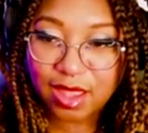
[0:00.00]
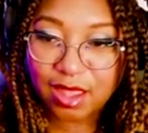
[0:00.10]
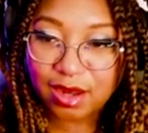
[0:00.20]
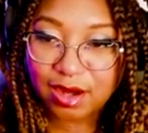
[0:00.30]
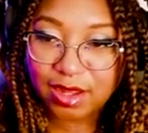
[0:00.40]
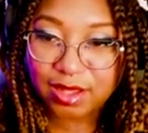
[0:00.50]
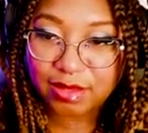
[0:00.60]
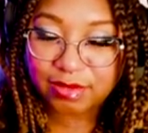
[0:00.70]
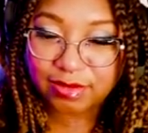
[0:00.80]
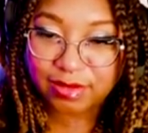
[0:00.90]

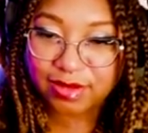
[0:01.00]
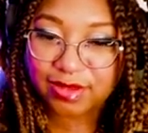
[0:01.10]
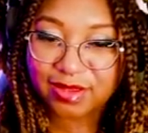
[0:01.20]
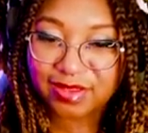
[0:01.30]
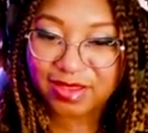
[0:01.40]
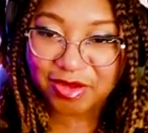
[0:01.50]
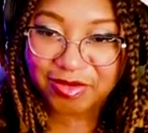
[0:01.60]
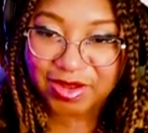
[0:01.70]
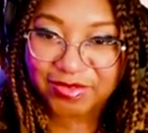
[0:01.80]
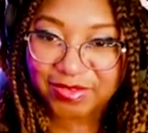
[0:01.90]
Alright. Not
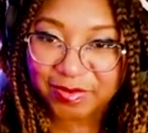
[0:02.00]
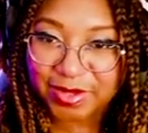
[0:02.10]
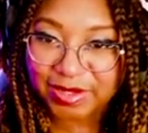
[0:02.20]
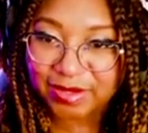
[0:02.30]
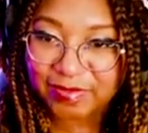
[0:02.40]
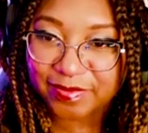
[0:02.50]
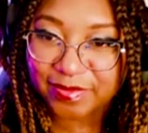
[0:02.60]
what I was expecting.